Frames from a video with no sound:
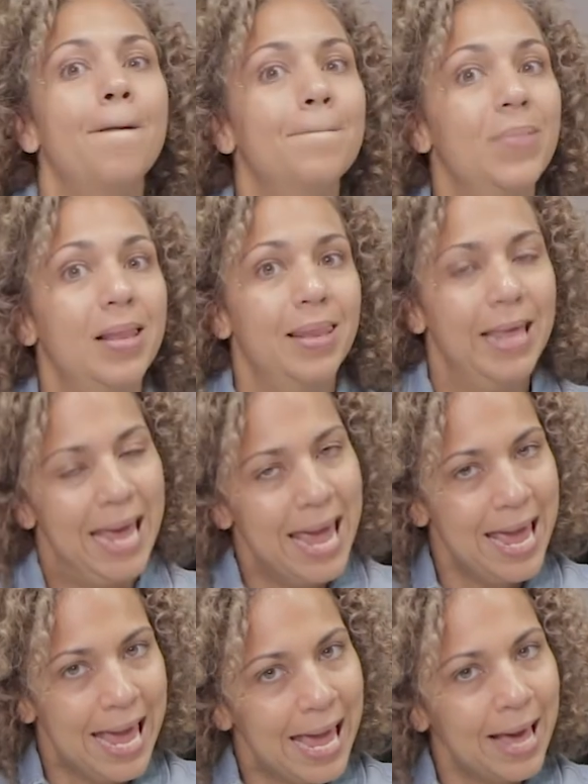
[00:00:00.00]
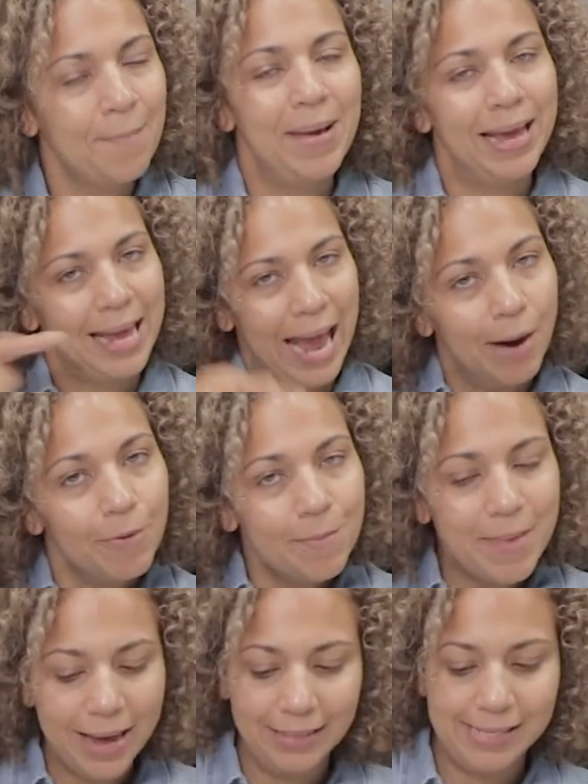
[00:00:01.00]
Blake, my
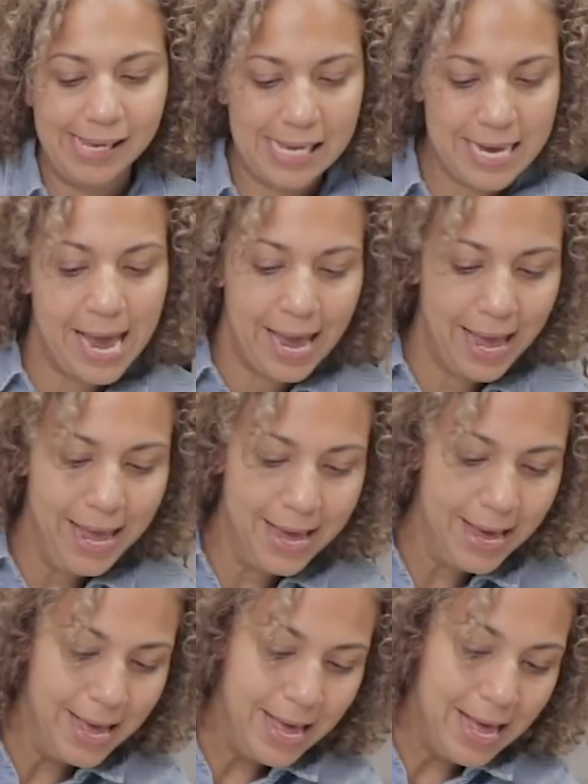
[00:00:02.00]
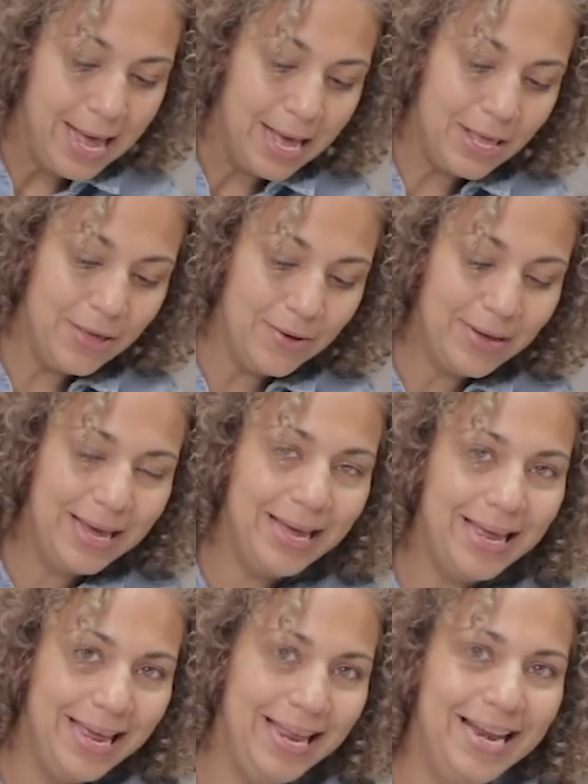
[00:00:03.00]
cameraman's cake, you
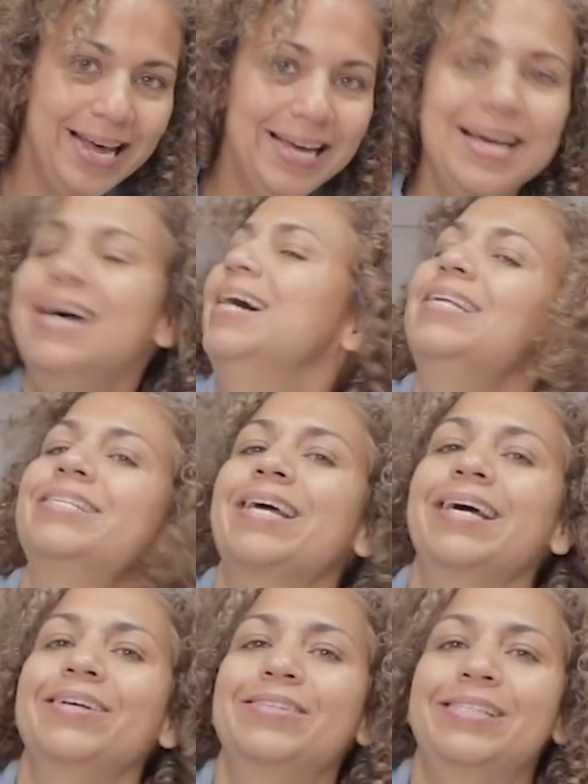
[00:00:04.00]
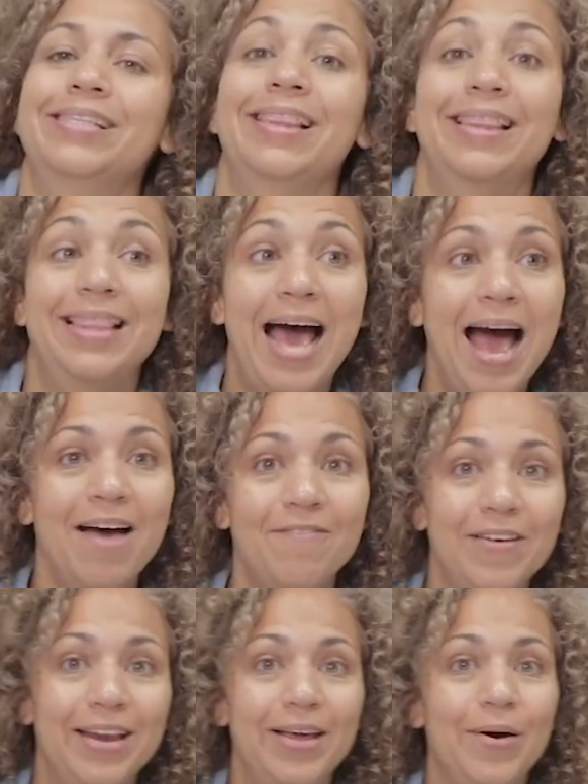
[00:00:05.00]
can check out that
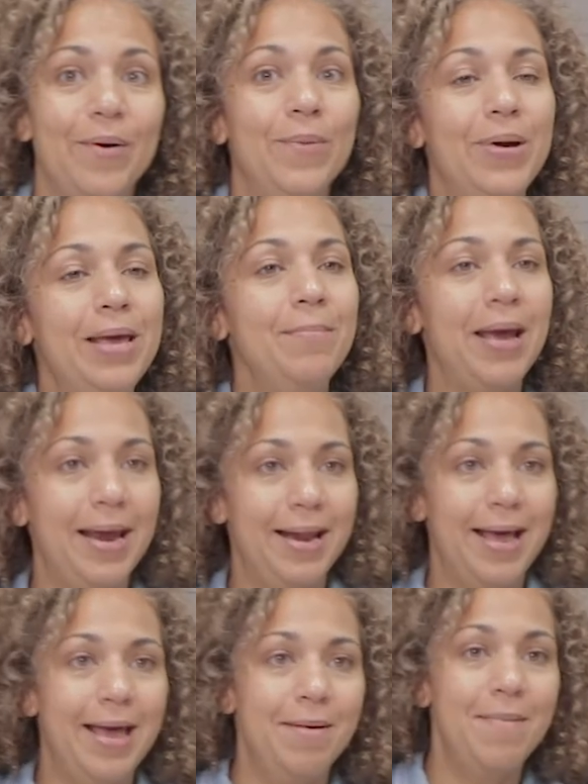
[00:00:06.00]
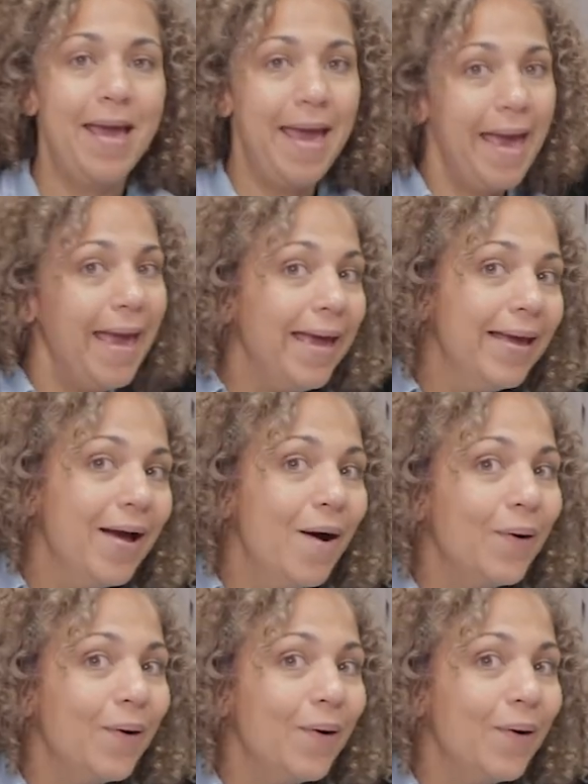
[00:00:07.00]
video. We made him a